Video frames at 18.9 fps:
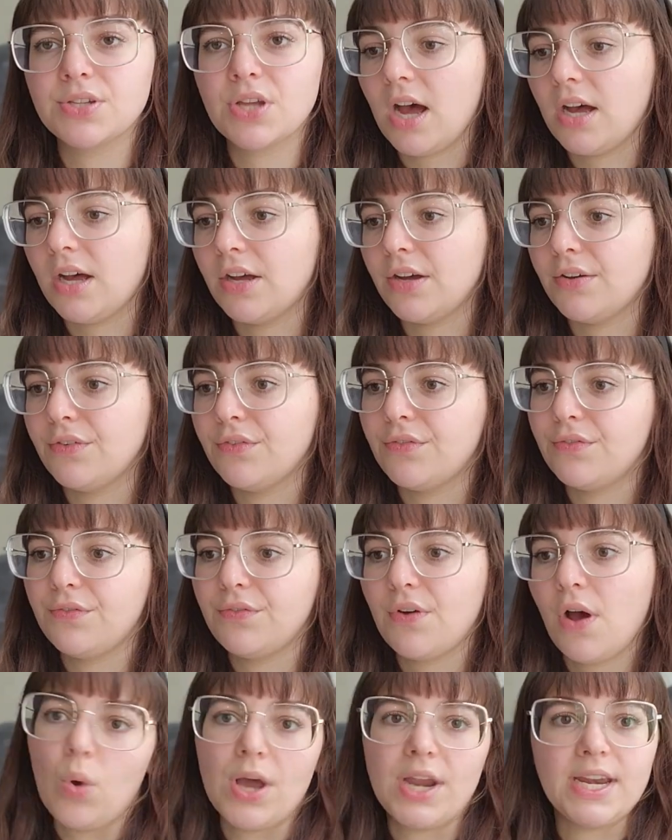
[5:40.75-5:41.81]
of of
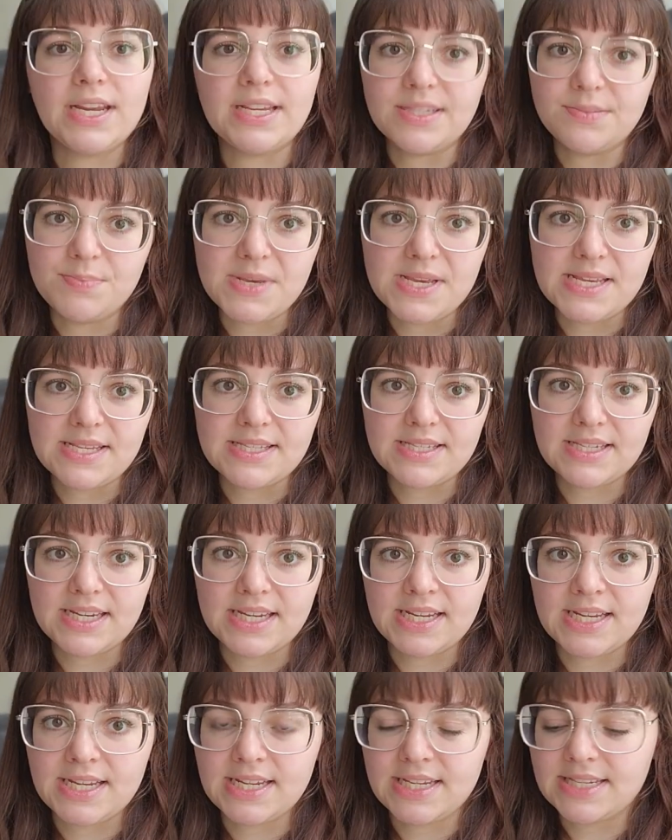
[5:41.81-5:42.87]
what his beast
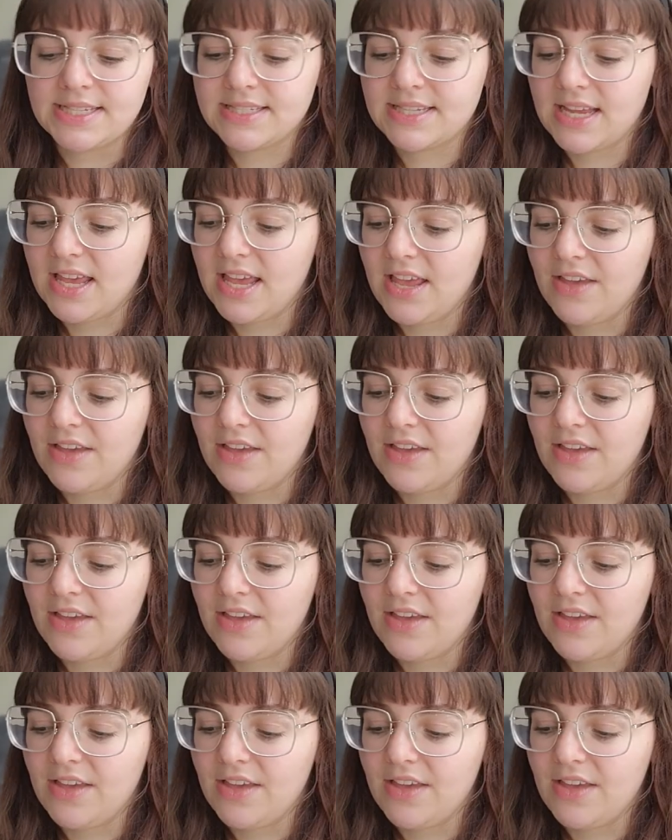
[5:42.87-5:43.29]
is,